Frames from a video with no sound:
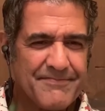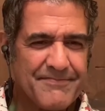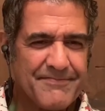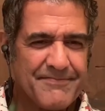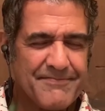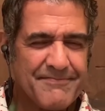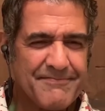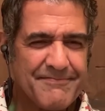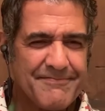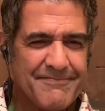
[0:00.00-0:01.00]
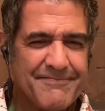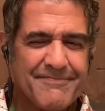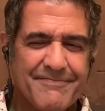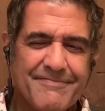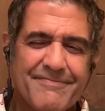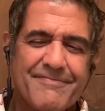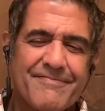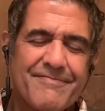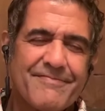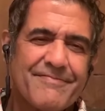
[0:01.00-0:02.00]

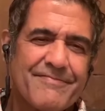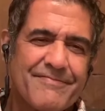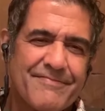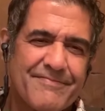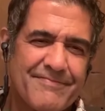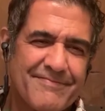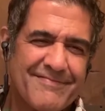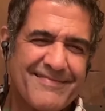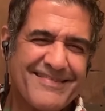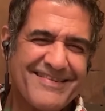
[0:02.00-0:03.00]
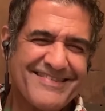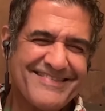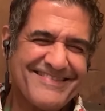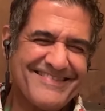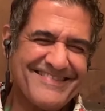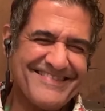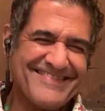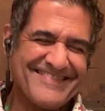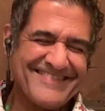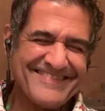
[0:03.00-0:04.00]

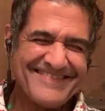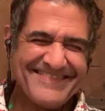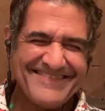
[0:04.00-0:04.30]
No words are spoken by the person on screen.